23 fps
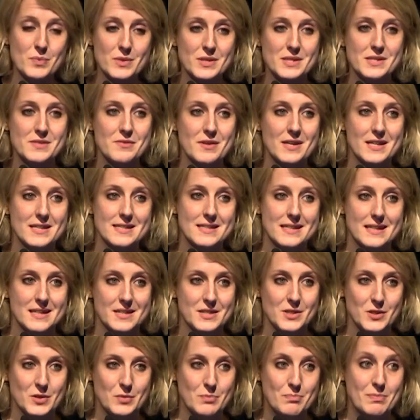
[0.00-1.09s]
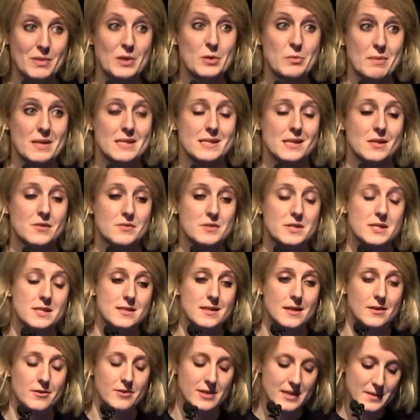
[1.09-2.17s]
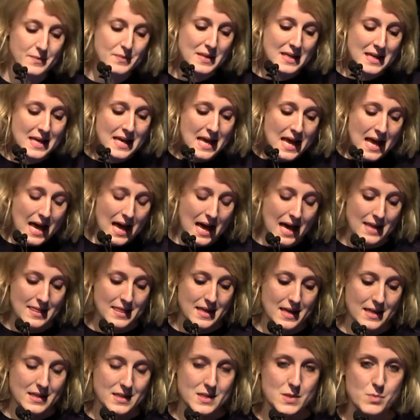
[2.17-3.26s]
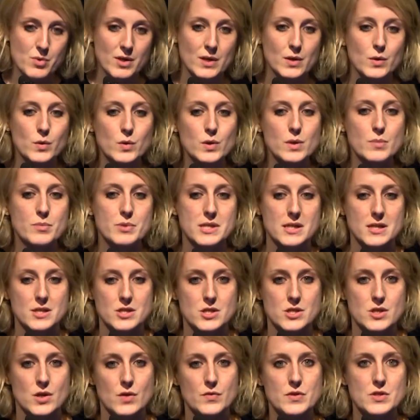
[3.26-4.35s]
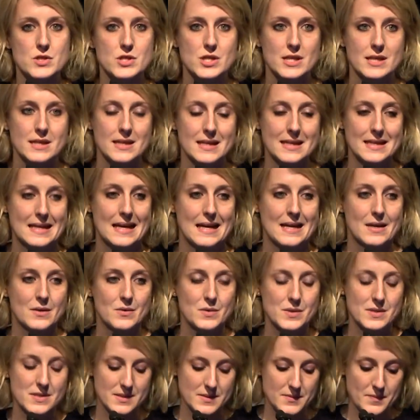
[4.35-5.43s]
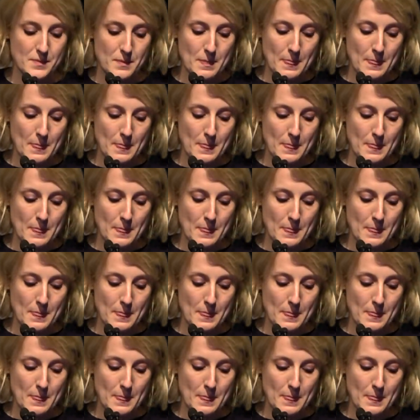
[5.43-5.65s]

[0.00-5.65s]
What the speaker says: was firstly to build myself a distillery, and then to bring all the production of the gin in-house.